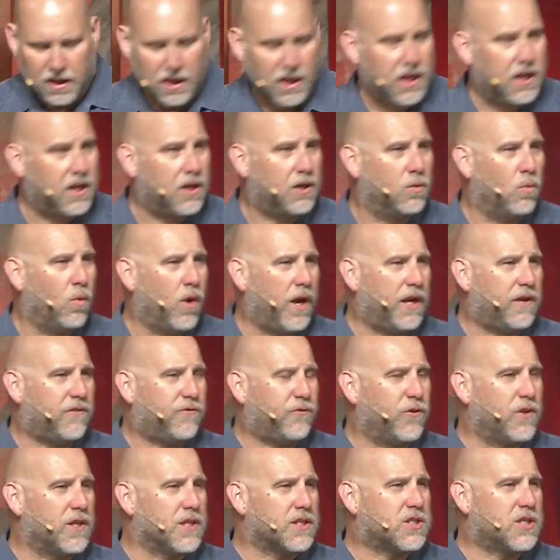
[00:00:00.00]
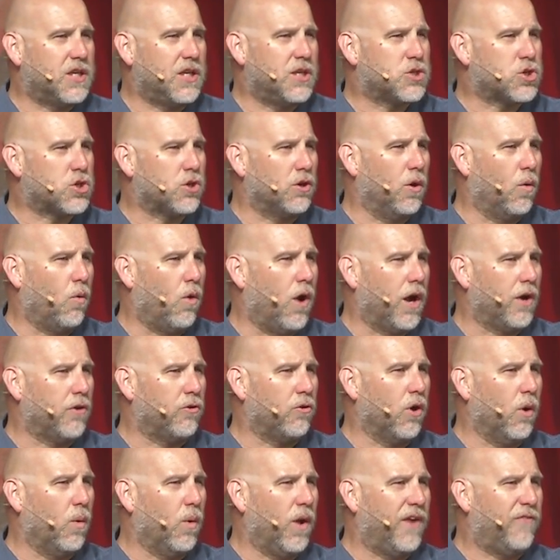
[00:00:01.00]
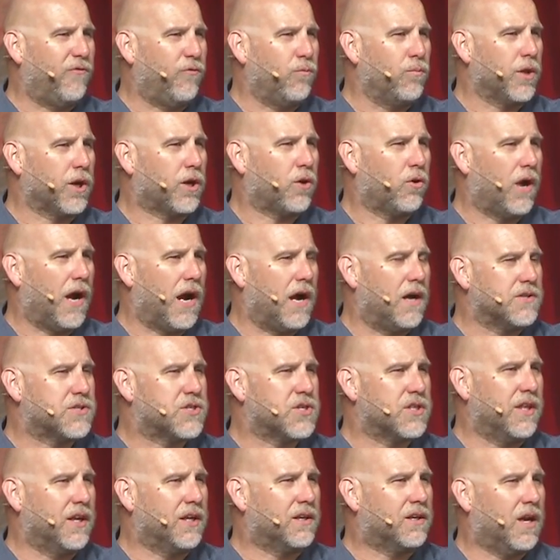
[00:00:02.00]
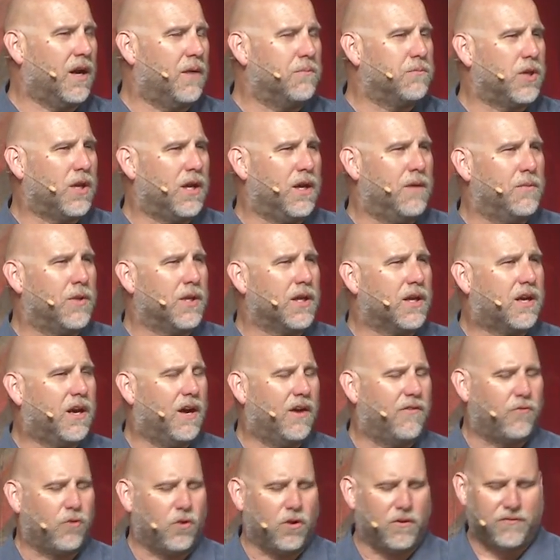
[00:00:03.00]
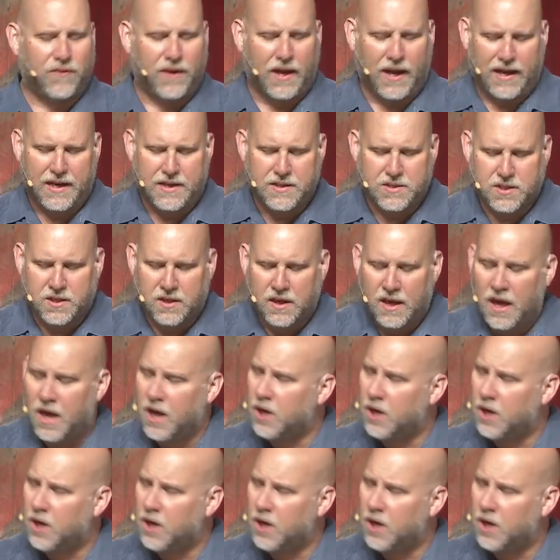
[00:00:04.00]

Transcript: He didn't wait for the teacher to wander away from the crowds and then come to him in the cover of night,